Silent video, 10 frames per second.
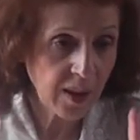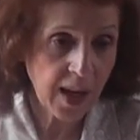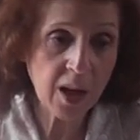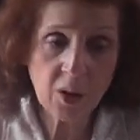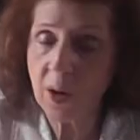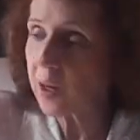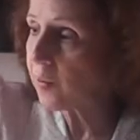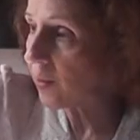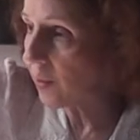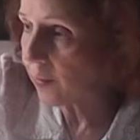the
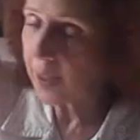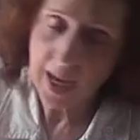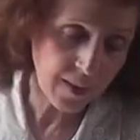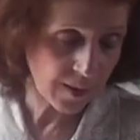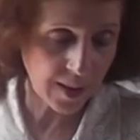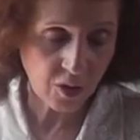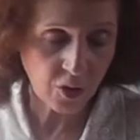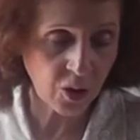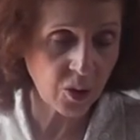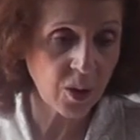Antichrist and he's cast
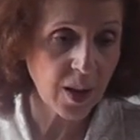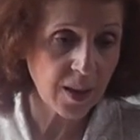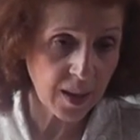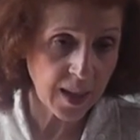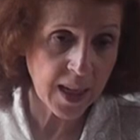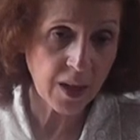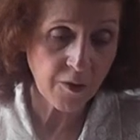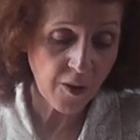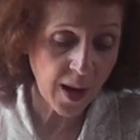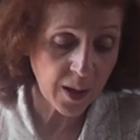into the lake
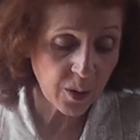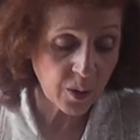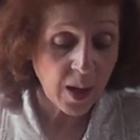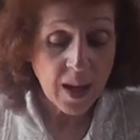of fire.